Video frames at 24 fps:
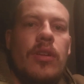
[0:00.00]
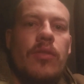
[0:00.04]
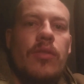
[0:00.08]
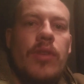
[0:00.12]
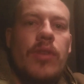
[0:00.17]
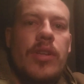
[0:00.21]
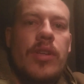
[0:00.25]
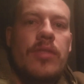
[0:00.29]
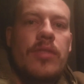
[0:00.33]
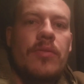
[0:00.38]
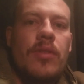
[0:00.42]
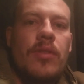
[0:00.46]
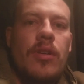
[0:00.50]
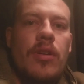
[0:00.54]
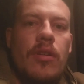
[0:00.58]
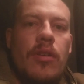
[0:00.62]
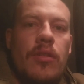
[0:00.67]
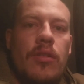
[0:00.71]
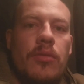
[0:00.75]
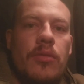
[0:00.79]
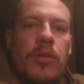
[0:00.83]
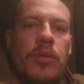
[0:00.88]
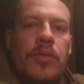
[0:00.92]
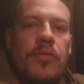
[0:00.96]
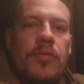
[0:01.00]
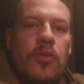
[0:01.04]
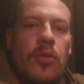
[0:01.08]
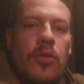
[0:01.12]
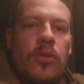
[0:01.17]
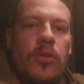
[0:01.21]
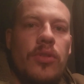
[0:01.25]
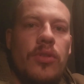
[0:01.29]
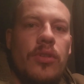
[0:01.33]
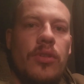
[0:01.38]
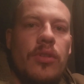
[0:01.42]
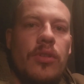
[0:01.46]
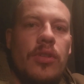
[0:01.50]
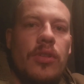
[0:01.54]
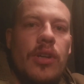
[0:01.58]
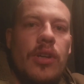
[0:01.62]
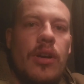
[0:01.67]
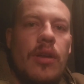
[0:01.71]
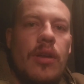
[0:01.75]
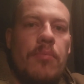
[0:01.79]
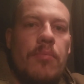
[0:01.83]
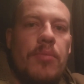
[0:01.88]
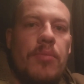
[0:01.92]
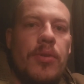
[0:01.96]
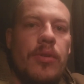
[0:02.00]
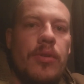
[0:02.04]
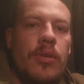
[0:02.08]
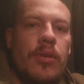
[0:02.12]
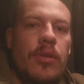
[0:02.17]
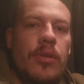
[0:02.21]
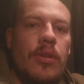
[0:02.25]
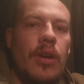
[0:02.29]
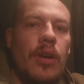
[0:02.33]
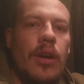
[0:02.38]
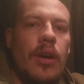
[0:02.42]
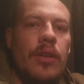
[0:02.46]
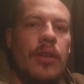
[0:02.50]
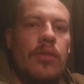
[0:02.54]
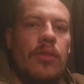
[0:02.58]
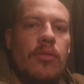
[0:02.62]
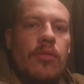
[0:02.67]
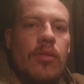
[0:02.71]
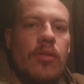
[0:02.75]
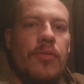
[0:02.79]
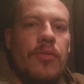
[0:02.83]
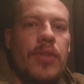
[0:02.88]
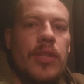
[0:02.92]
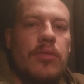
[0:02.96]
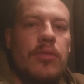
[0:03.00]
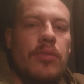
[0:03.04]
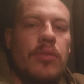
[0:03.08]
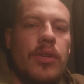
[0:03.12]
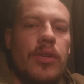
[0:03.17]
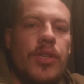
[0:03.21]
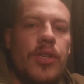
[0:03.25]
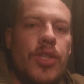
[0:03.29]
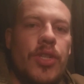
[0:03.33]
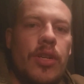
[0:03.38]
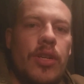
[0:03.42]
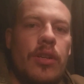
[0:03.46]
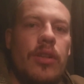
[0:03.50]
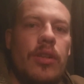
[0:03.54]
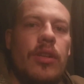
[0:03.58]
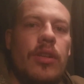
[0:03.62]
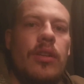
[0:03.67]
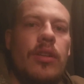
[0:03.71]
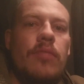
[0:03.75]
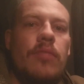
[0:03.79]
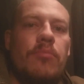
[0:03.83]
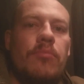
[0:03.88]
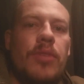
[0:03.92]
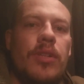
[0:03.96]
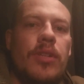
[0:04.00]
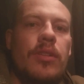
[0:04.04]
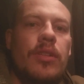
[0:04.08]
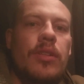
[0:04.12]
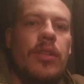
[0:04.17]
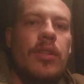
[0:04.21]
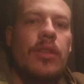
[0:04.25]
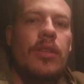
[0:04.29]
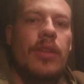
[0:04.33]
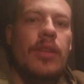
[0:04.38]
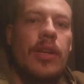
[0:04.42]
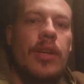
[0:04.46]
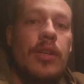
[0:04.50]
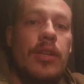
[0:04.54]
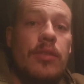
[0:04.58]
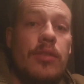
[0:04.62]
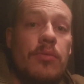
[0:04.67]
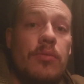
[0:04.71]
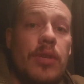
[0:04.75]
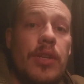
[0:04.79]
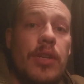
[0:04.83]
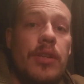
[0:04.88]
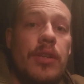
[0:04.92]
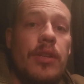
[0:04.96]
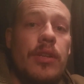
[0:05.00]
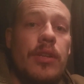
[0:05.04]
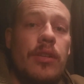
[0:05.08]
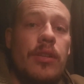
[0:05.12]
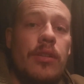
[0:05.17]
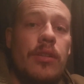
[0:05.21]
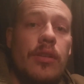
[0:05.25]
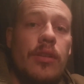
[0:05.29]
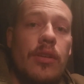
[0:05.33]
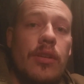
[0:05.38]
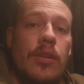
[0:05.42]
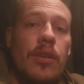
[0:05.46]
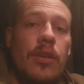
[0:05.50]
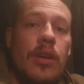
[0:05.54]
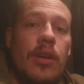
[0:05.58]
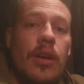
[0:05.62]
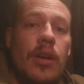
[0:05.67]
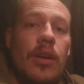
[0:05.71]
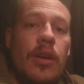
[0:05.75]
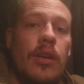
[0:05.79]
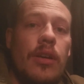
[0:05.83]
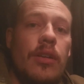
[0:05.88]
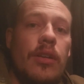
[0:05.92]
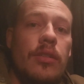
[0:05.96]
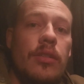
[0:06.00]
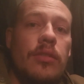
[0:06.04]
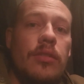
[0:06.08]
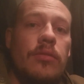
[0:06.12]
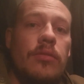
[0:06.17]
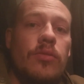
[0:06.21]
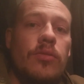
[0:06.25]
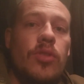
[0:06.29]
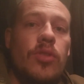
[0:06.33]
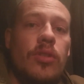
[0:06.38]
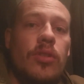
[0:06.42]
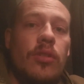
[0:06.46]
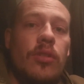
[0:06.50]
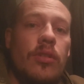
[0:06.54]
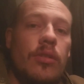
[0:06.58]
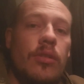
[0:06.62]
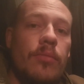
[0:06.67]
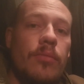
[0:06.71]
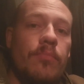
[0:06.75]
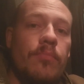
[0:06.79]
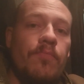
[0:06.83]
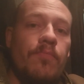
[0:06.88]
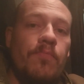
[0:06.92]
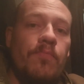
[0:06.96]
reservoir all the way full to the top. I don't know if that's what I should have done, but that is what I did. And so